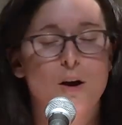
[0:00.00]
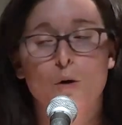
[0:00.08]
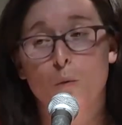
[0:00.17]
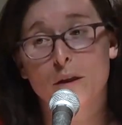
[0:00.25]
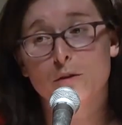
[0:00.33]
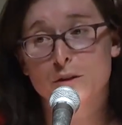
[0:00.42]

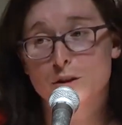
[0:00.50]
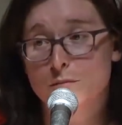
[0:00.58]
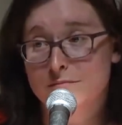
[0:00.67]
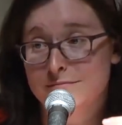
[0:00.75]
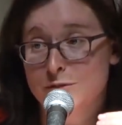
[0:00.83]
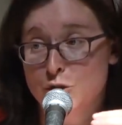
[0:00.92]
Whether it's
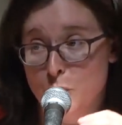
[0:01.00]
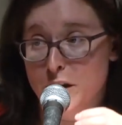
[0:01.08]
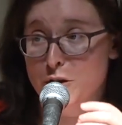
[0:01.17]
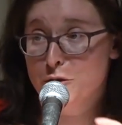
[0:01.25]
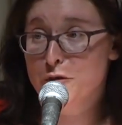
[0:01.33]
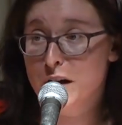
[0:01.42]

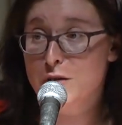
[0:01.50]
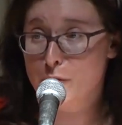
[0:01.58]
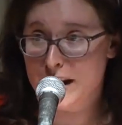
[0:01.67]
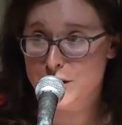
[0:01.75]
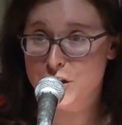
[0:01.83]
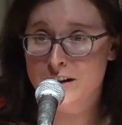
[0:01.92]
joining your
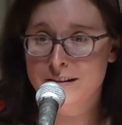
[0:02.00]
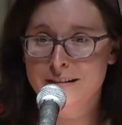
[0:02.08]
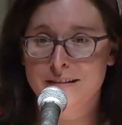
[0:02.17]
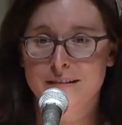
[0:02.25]
federation,